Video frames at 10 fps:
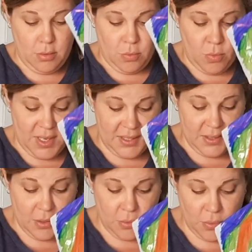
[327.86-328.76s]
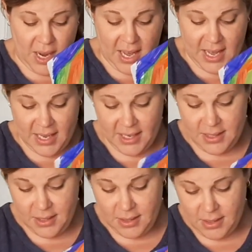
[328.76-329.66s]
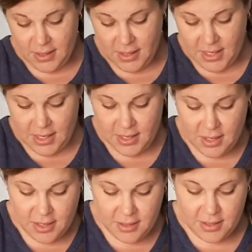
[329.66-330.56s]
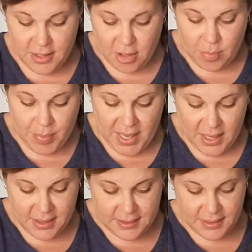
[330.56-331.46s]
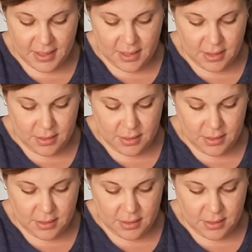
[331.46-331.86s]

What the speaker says: wants to ride in a little basket.